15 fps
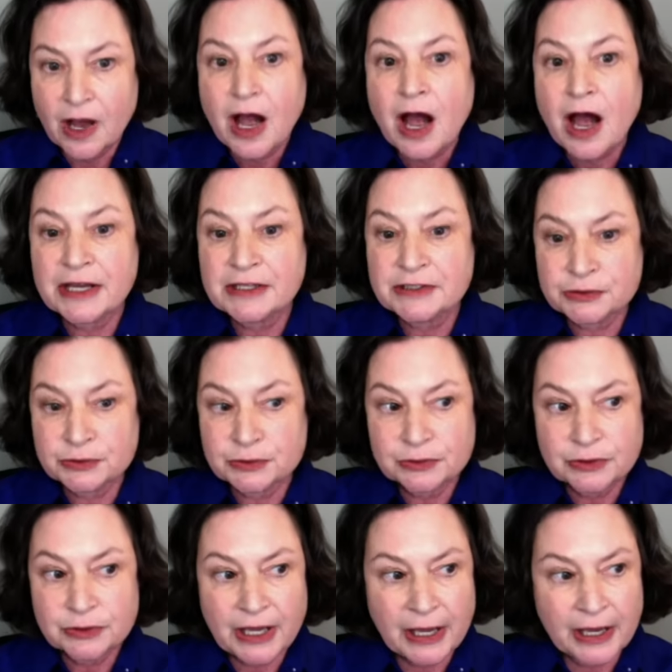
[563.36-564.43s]
I do.
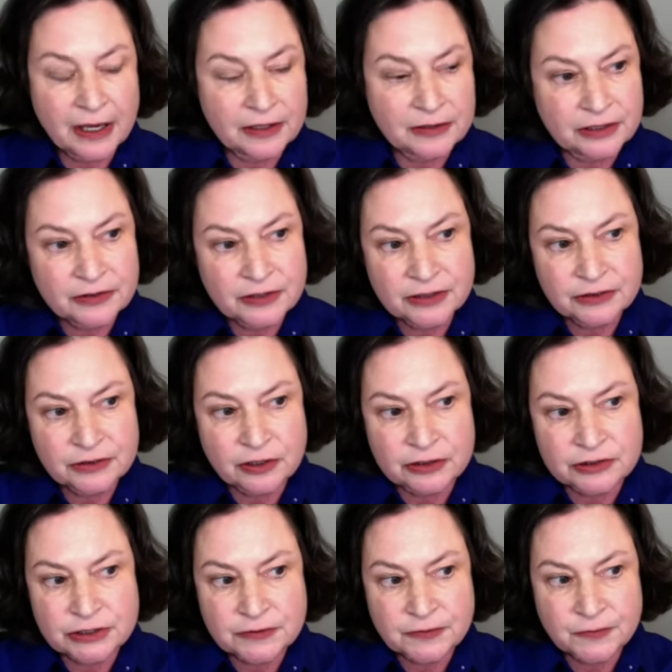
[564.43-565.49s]
And I think there are
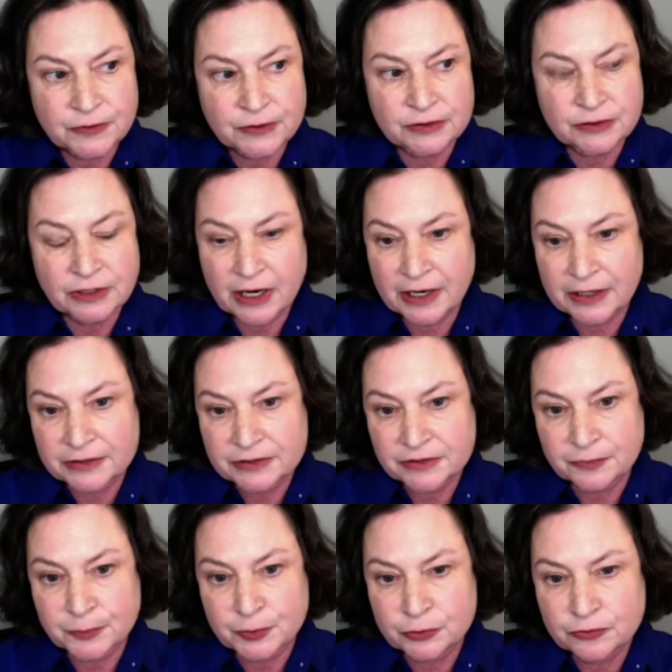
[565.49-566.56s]
different kinds
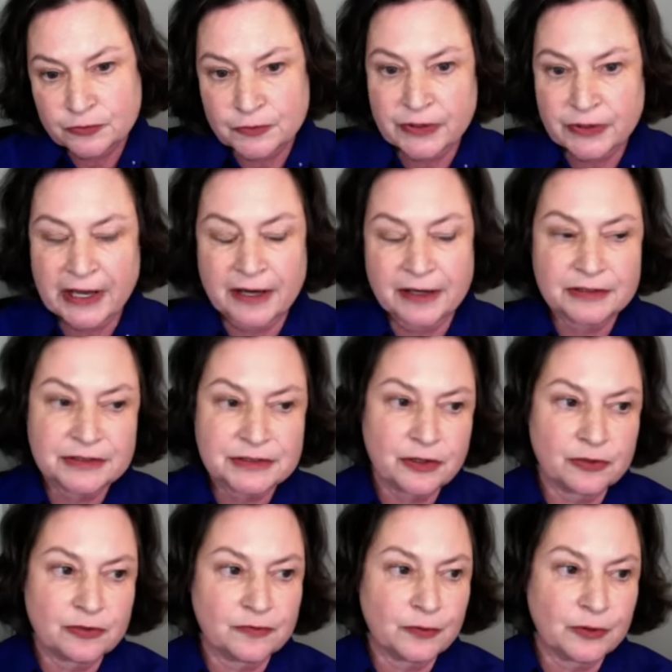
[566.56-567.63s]
of proof for that.
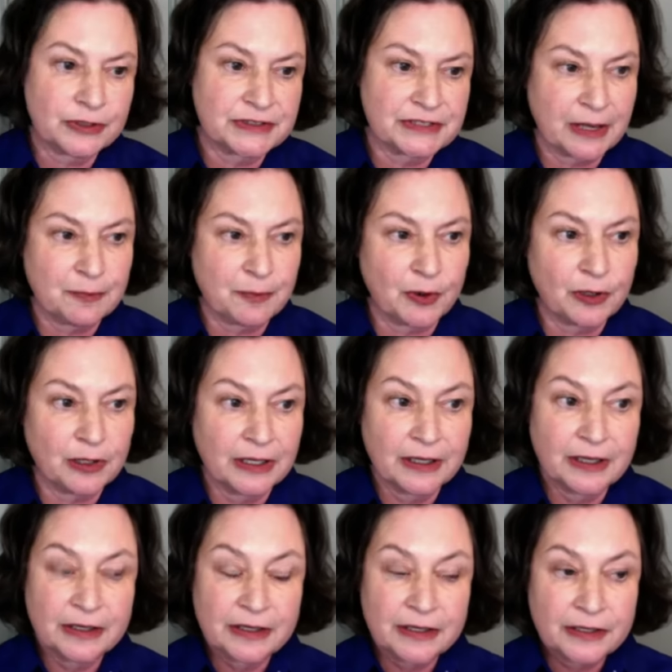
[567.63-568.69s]
So, for example,
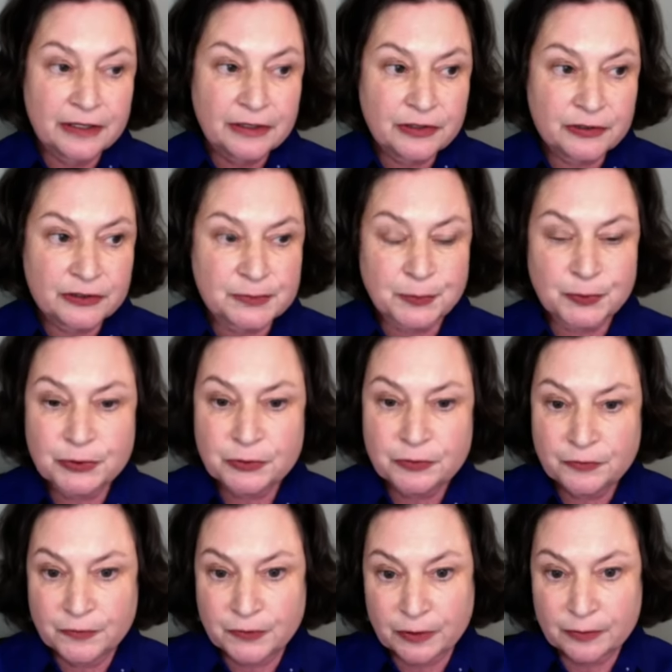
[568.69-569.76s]
there's proof
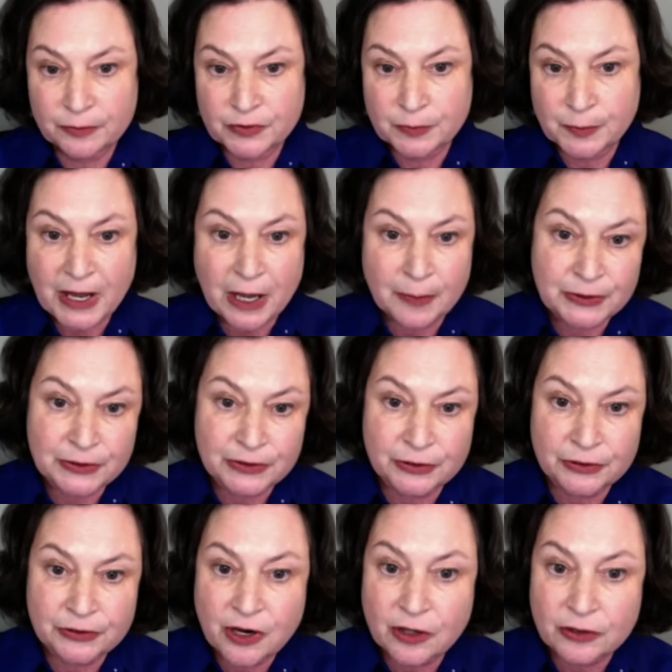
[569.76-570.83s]
from the popular
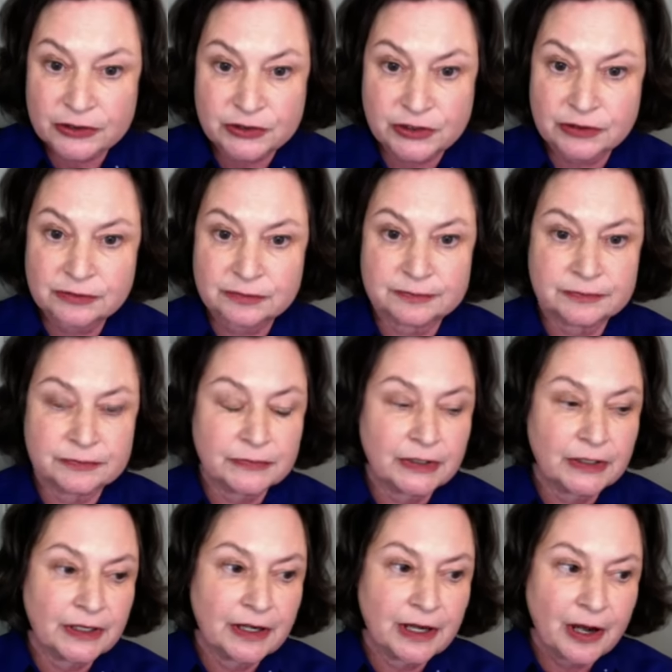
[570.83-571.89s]
culture.
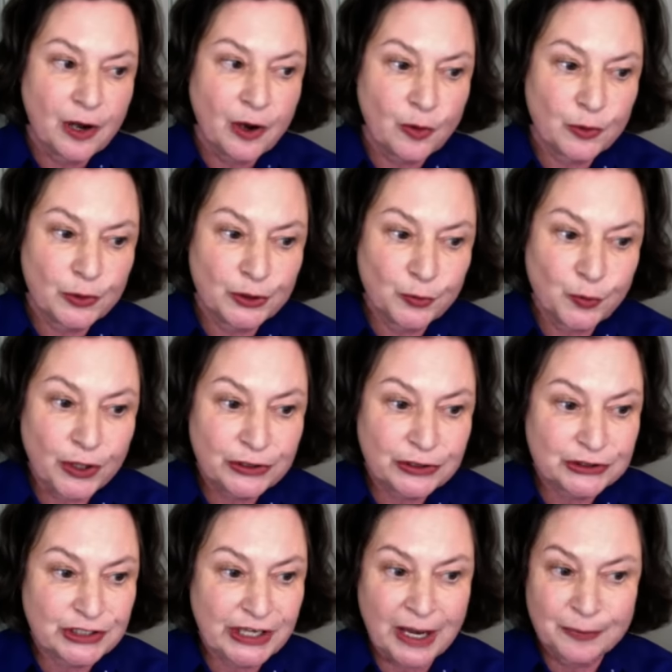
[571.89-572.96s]
Uh, in one
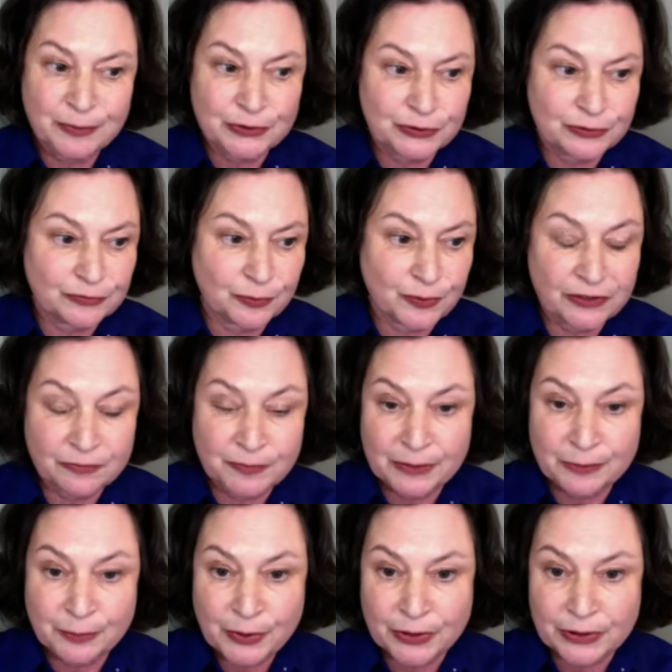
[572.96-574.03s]
chapter of one of my
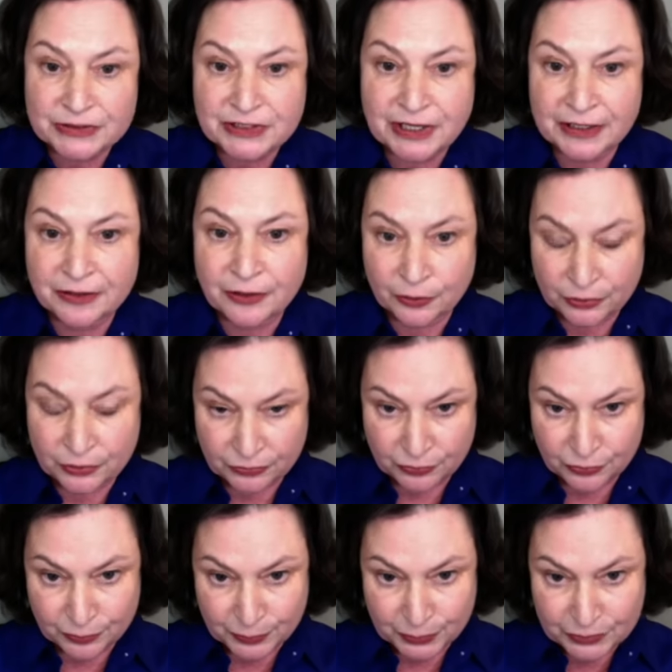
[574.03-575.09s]
books, I go through
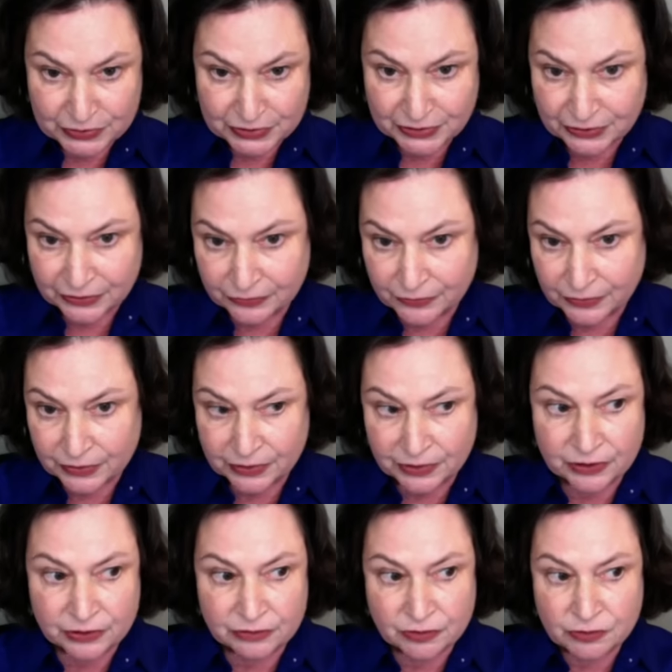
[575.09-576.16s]
the music of
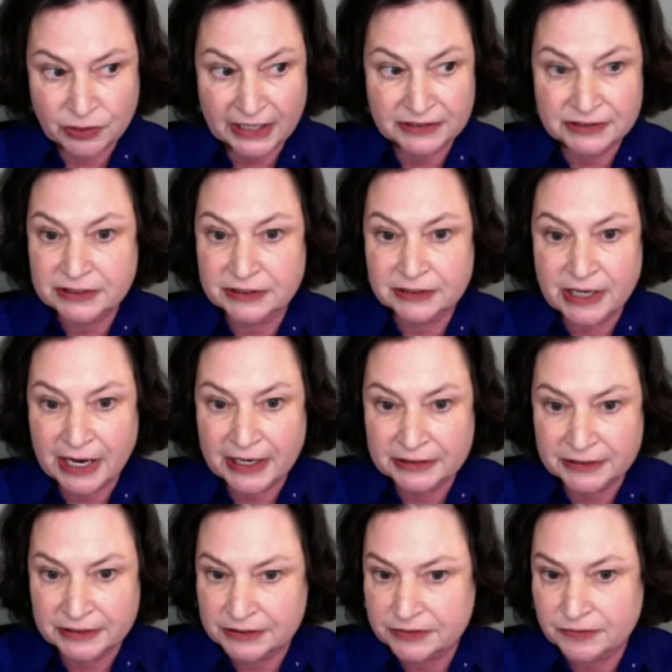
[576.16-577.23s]
the
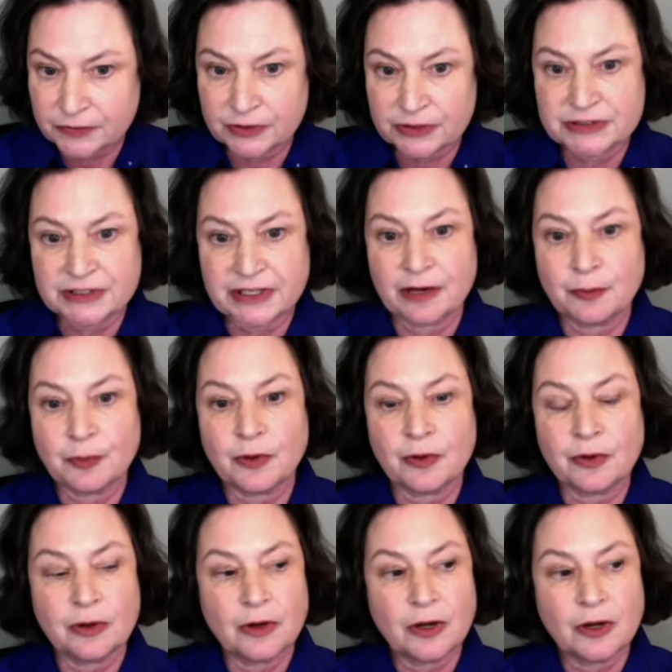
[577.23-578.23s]
1990s, for example,